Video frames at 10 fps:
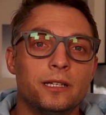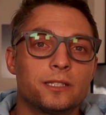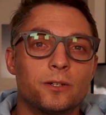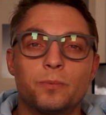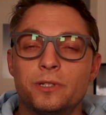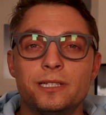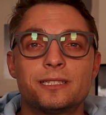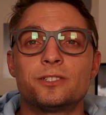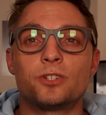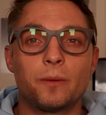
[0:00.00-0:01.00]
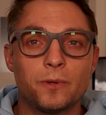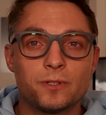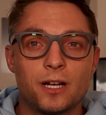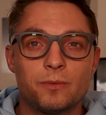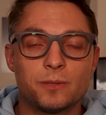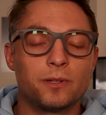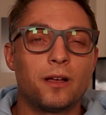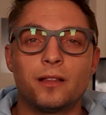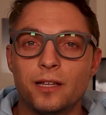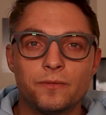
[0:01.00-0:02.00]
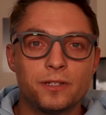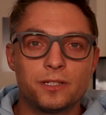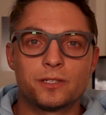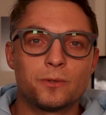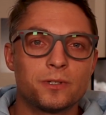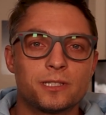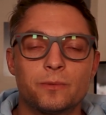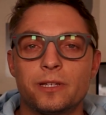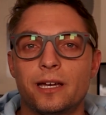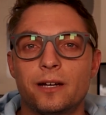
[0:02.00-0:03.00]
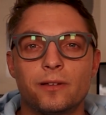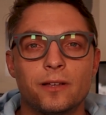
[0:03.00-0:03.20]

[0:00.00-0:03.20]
So please drop those comments below. I love the discourse that we have.